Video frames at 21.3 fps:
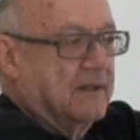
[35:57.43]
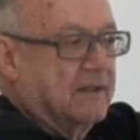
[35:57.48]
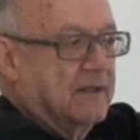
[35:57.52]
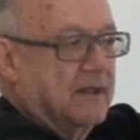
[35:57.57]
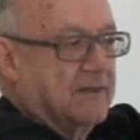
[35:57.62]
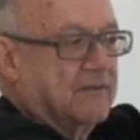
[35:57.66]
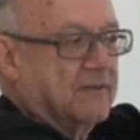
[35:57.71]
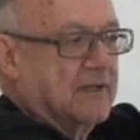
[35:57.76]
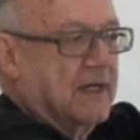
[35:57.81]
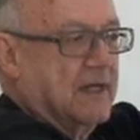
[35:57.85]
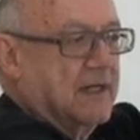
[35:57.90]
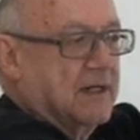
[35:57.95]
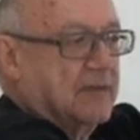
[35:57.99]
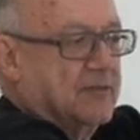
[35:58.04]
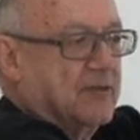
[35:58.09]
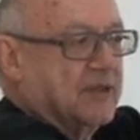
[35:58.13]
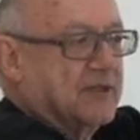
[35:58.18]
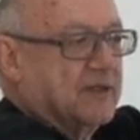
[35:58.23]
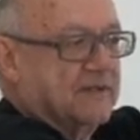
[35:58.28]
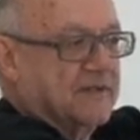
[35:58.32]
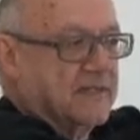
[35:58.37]
they've got the
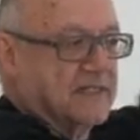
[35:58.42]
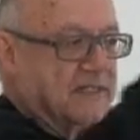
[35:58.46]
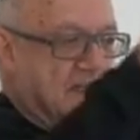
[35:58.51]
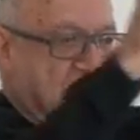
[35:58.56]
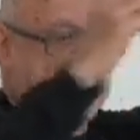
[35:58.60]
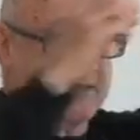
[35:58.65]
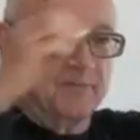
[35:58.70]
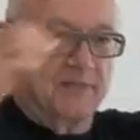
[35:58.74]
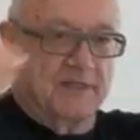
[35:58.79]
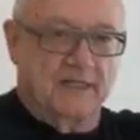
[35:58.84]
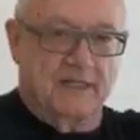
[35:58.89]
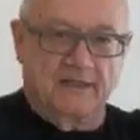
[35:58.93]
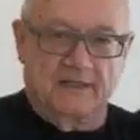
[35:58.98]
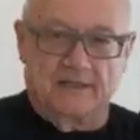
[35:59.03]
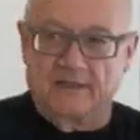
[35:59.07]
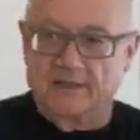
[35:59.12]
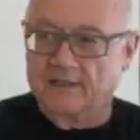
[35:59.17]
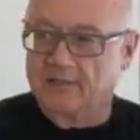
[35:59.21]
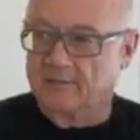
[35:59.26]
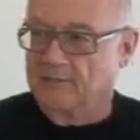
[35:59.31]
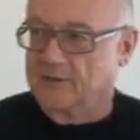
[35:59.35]
book that is displayed
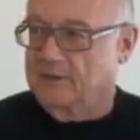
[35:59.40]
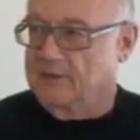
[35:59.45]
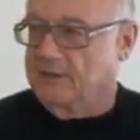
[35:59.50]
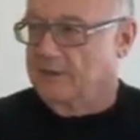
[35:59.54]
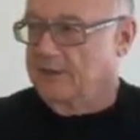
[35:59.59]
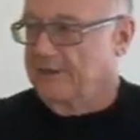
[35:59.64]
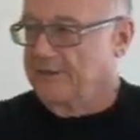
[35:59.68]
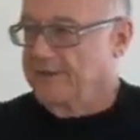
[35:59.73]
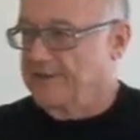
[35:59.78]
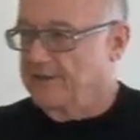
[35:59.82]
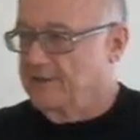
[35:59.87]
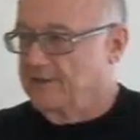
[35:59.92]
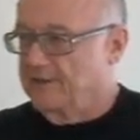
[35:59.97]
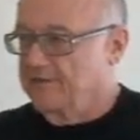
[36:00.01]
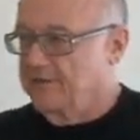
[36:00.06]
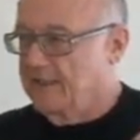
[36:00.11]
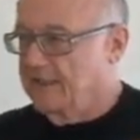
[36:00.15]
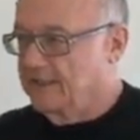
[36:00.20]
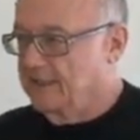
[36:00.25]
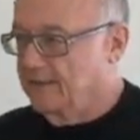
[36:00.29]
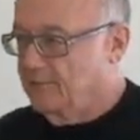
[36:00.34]
there, a book on
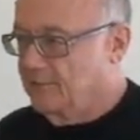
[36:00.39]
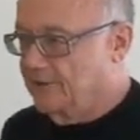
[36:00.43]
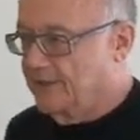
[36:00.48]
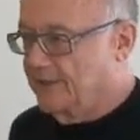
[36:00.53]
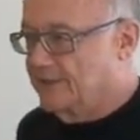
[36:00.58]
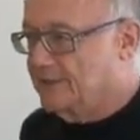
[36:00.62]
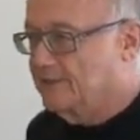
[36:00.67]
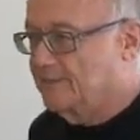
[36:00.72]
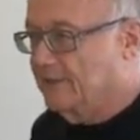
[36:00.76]
Theravada Buddhist